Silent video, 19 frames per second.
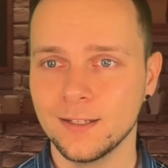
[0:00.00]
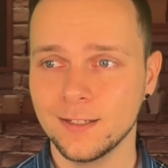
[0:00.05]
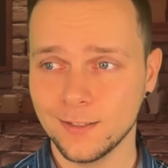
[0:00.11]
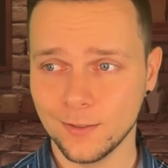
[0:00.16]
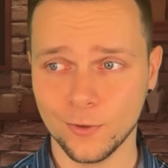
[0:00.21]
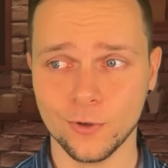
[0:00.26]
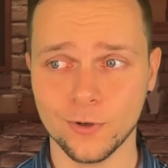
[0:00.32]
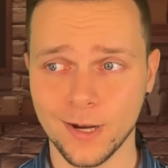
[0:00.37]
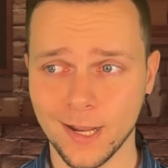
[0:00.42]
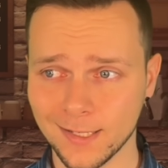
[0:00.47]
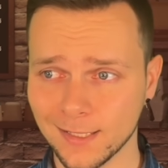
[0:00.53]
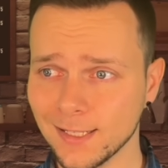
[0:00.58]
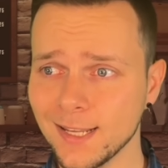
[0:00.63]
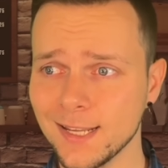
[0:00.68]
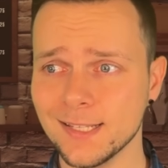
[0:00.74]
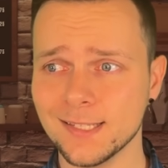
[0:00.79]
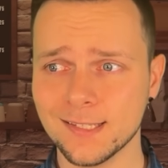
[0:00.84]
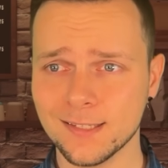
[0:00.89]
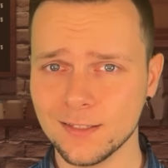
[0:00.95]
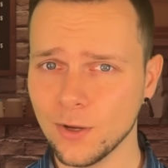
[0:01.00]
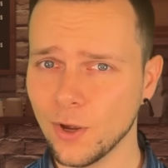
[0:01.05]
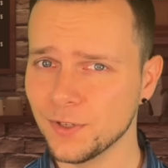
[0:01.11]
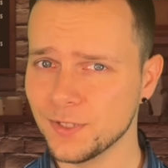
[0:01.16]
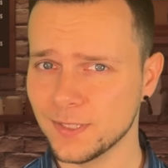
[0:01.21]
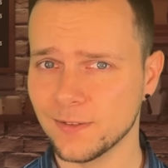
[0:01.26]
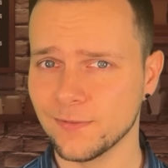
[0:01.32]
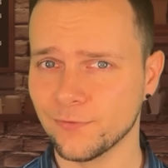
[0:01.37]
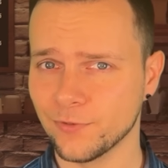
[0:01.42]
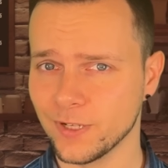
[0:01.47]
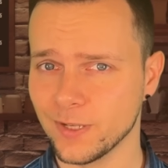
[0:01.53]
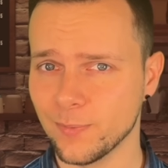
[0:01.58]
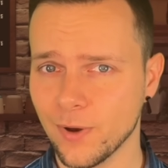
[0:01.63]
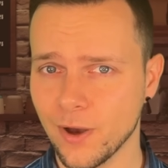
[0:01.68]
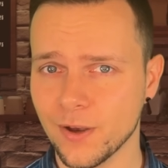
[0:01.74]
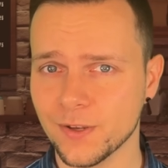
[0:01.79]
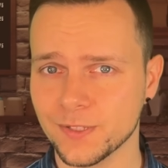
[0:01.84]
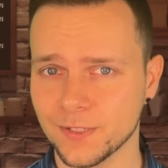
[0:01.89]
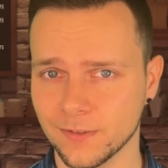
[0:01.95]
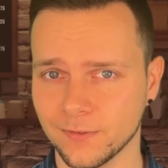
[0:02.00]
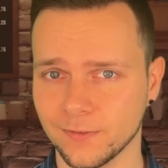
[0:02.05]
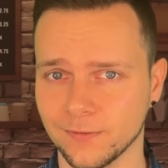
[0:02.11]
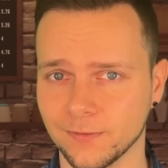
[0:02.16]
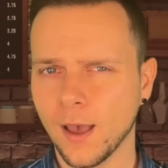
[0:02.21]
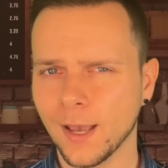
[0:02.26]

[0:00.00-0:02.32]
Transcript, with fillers: Or at least not as a free person.